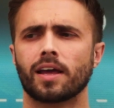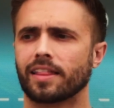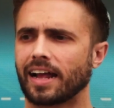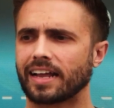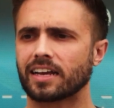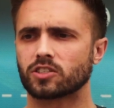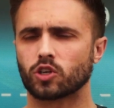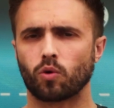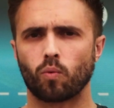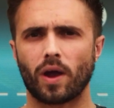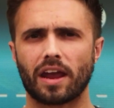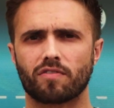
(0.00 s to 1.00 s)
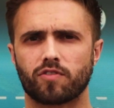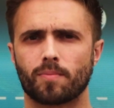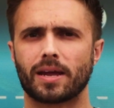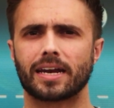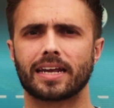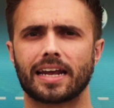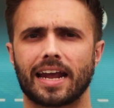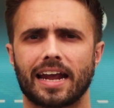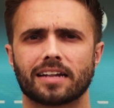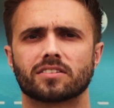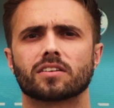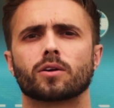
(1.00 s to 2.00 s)
That gets it away from any
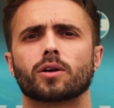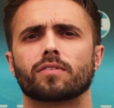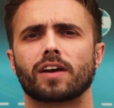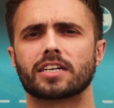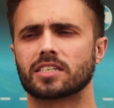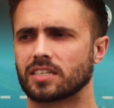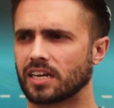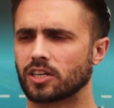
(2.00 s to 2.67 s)
ancillary devices.